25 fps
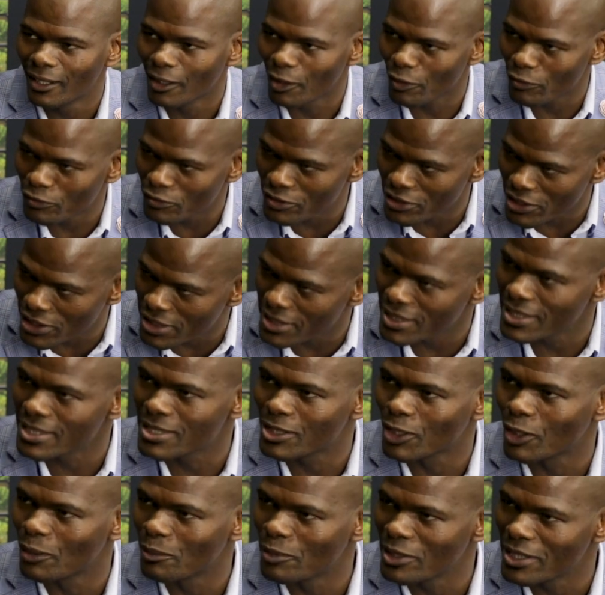of just
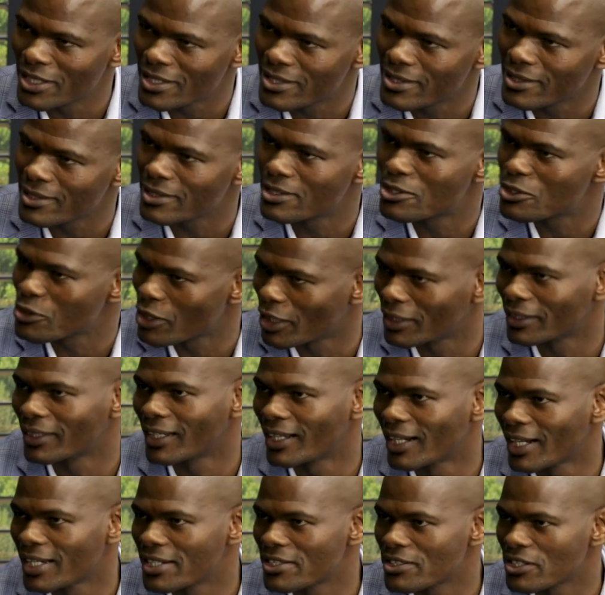his community throughout the
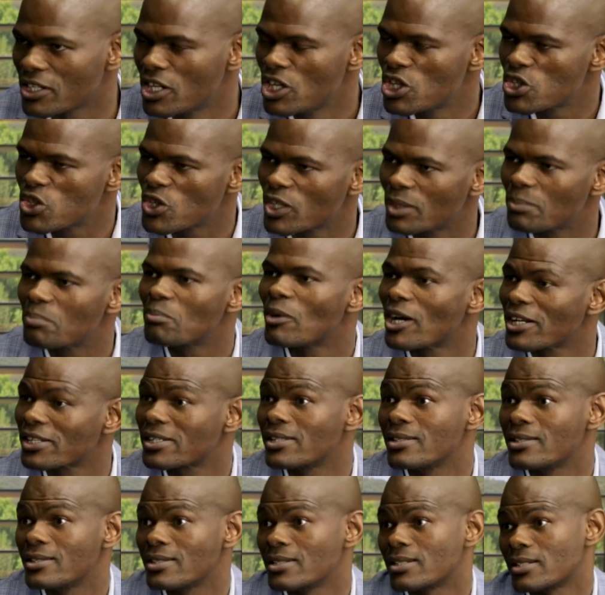country. So
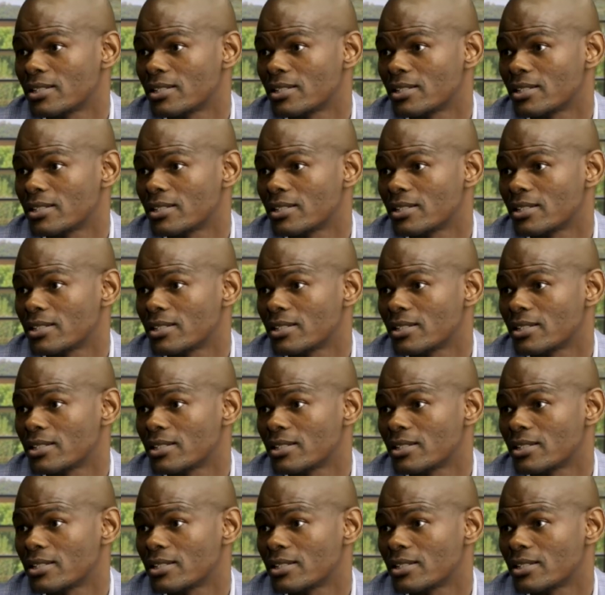passion is